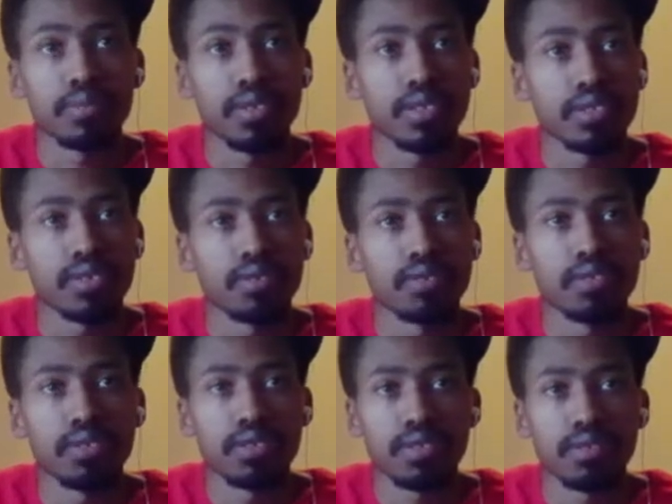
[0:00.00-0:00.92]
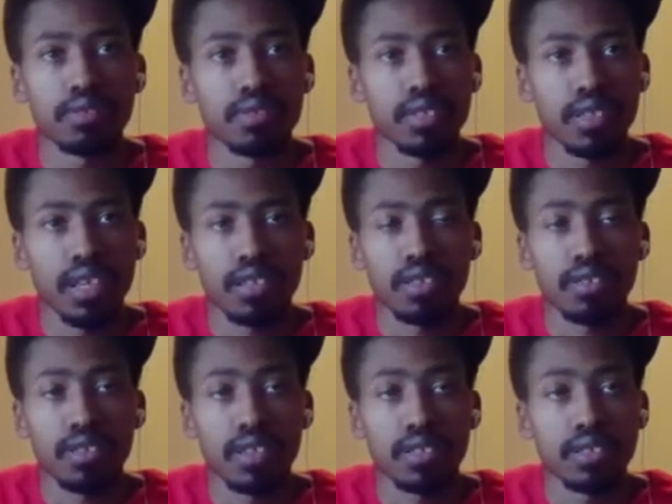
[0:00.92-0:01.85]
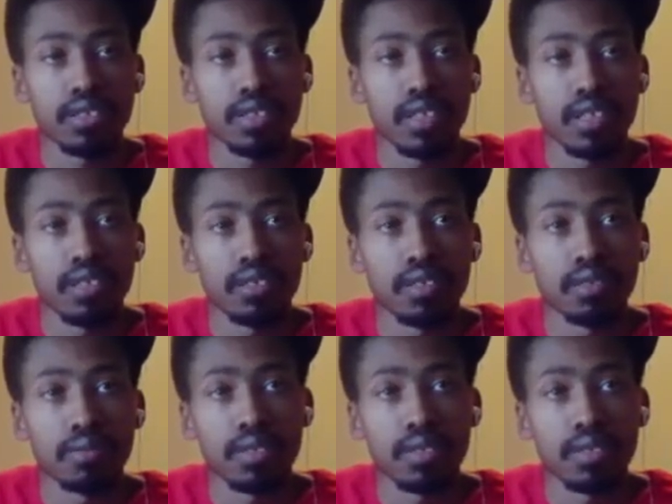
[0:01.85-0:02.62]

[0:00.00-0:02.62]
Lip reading: Minnesota, of course, they got Kirk Cousins now.